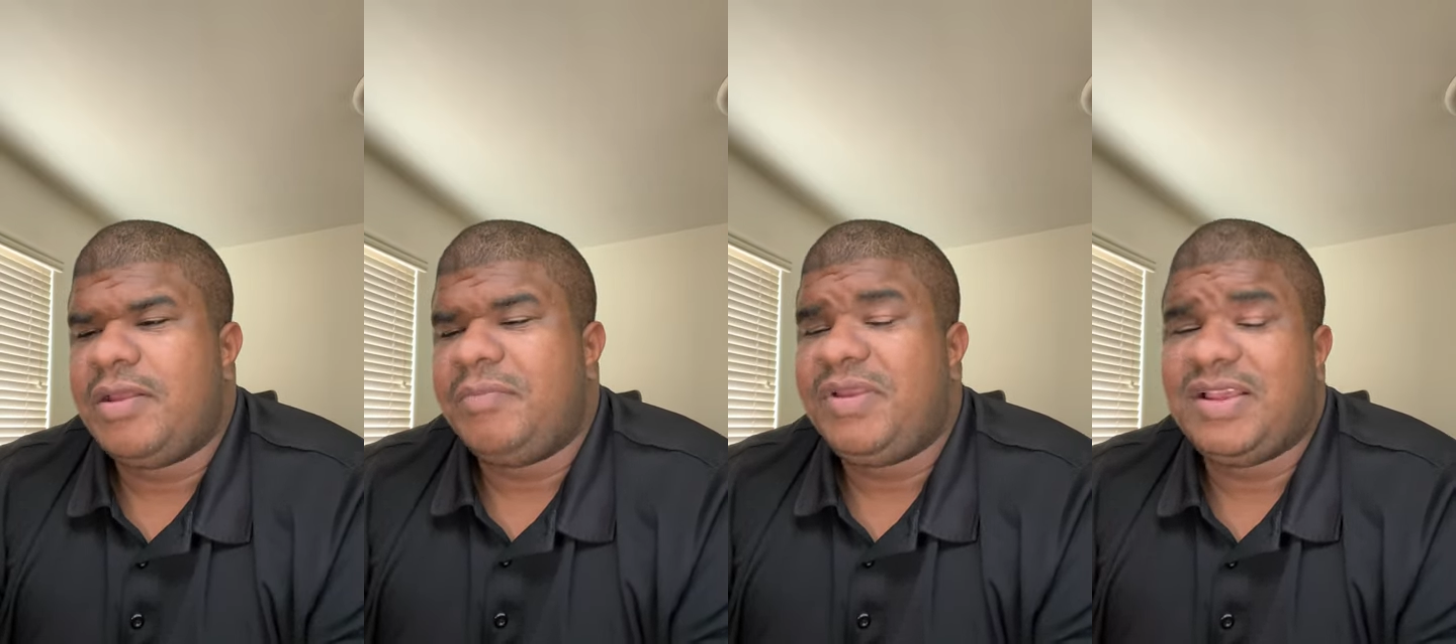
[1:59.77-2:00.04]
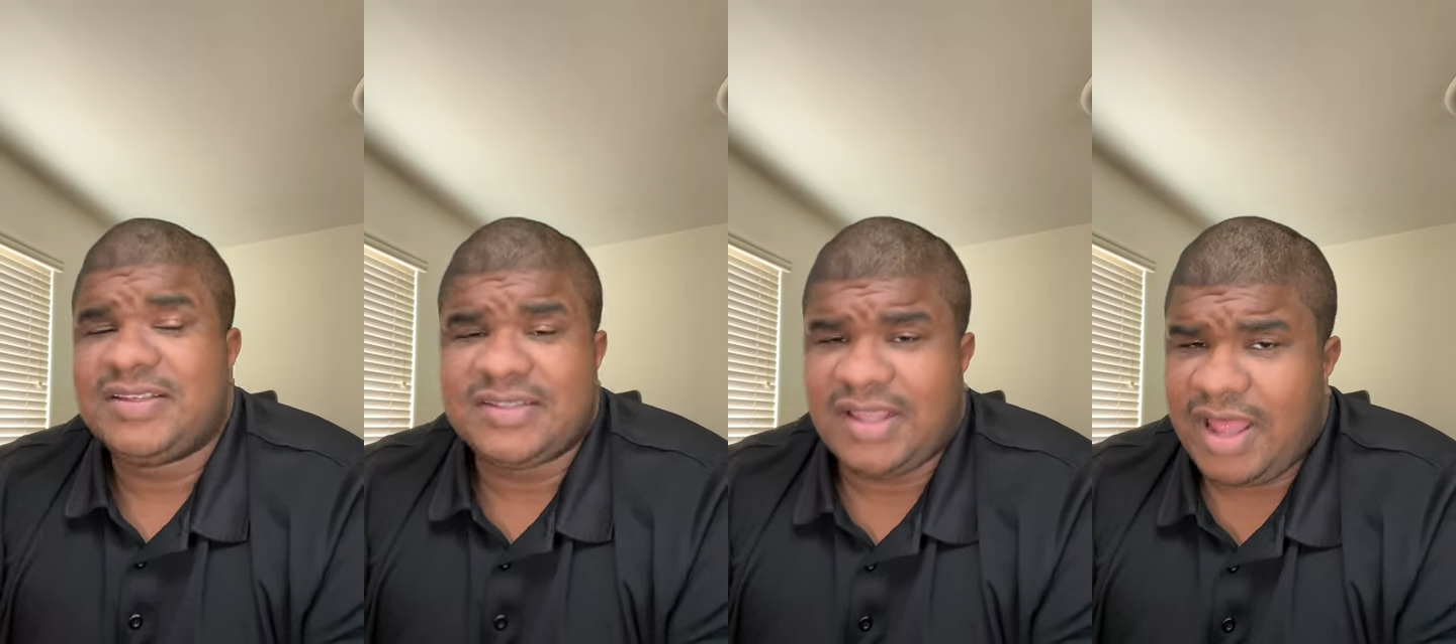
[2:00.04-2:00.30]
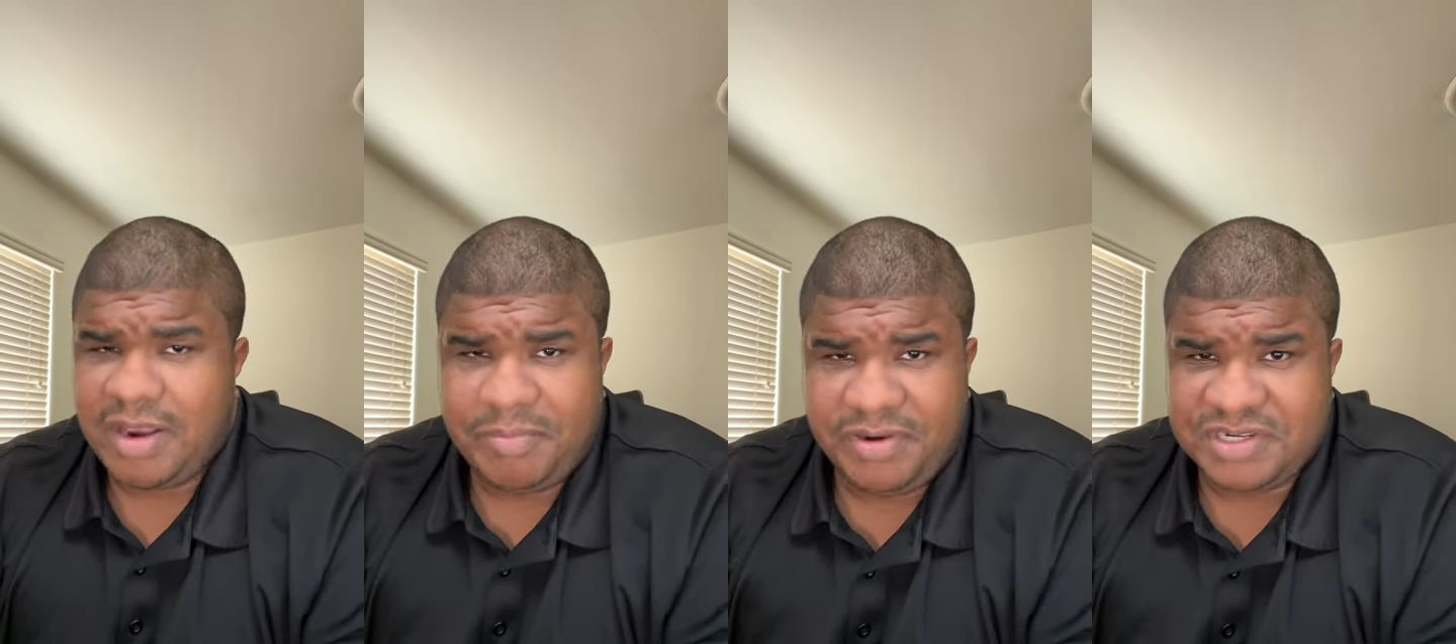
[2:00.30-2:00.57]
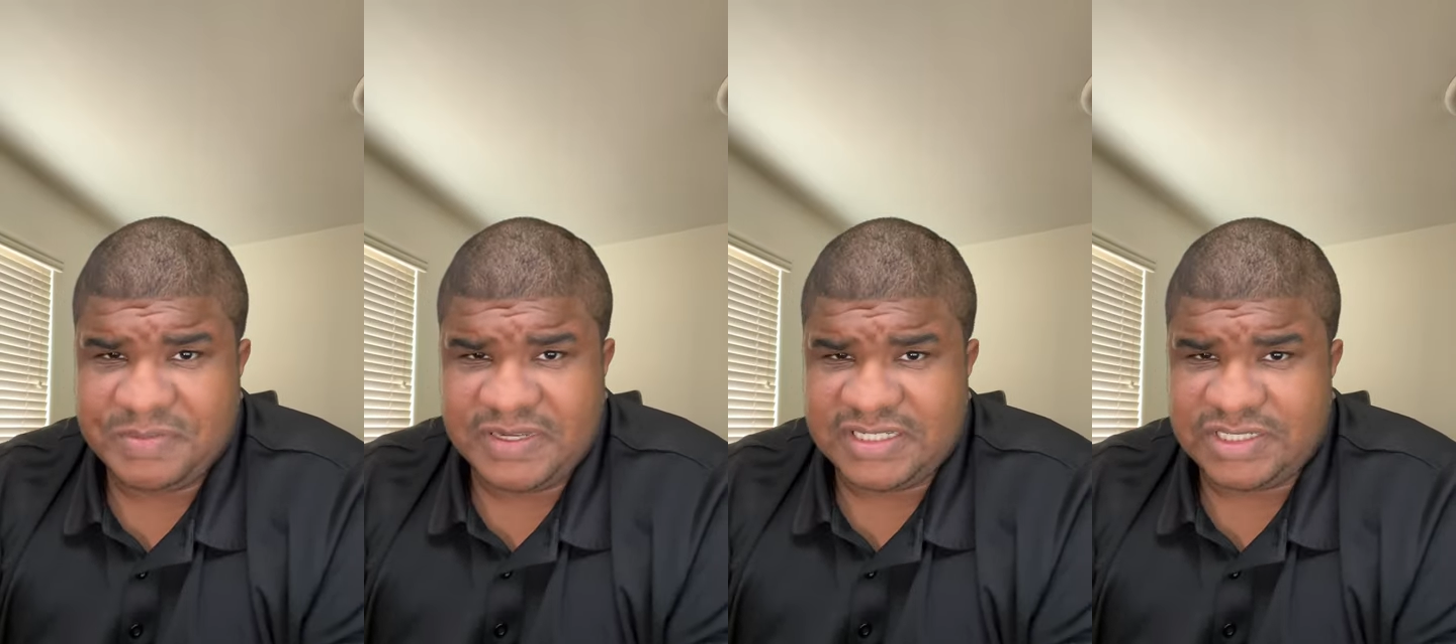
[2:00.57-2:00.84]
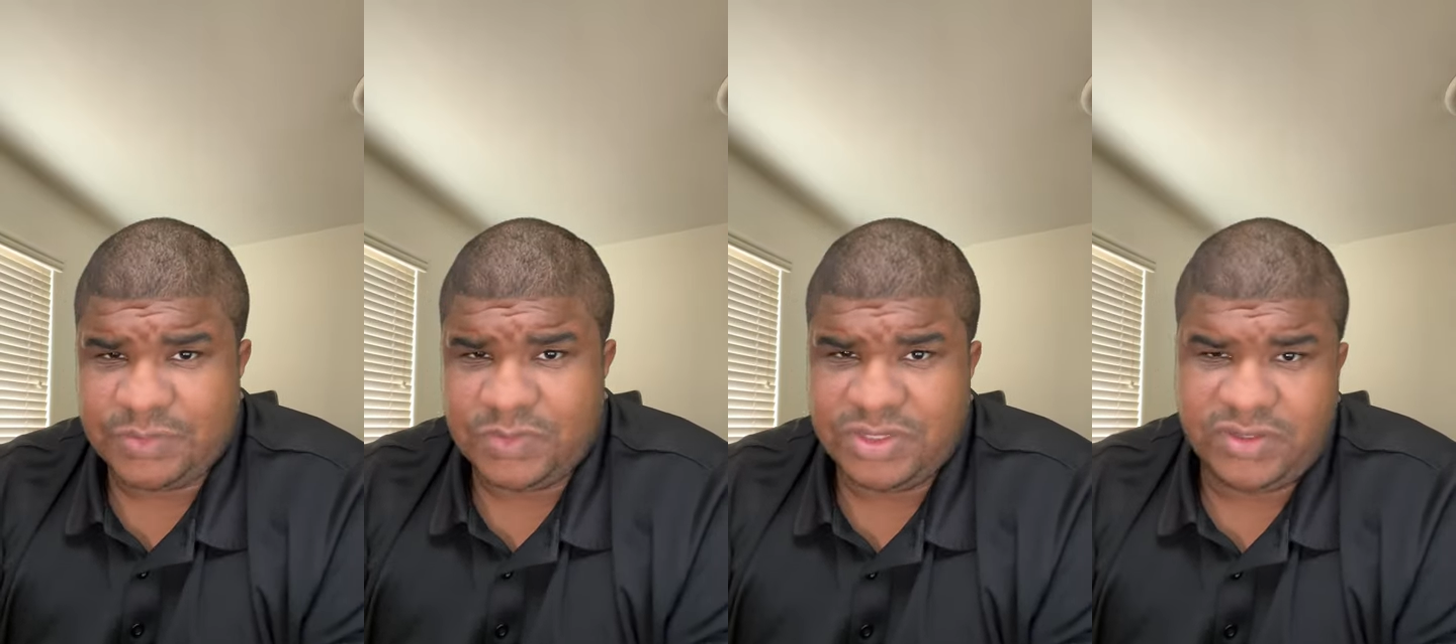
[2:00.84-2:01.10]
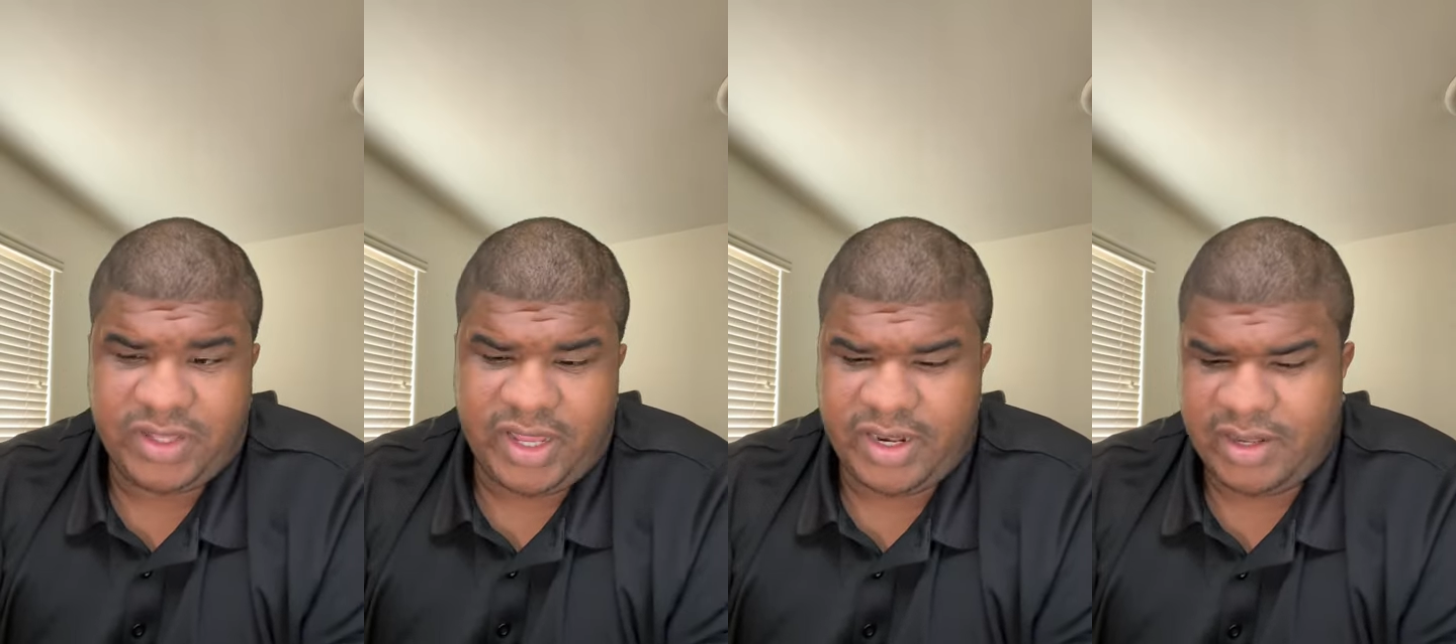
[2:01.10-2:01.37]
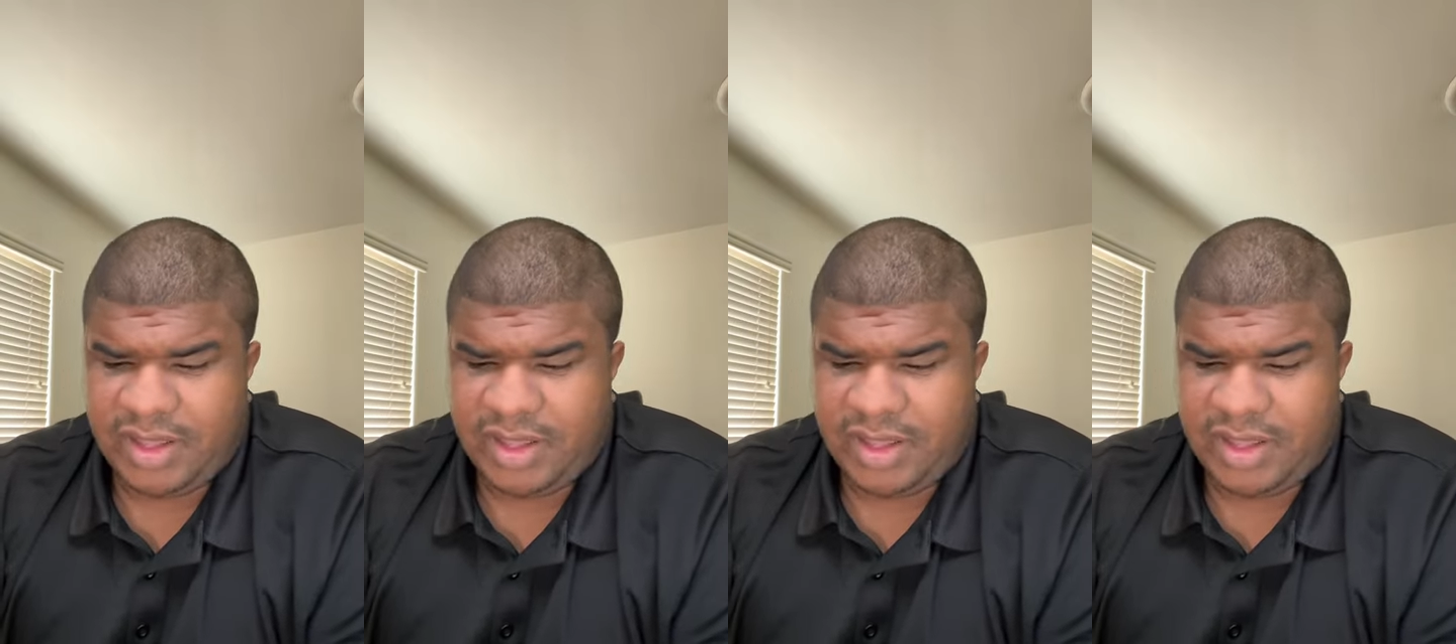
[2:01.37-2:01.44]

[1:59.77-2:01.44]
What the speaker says: because a lot of Peerspaces will do that.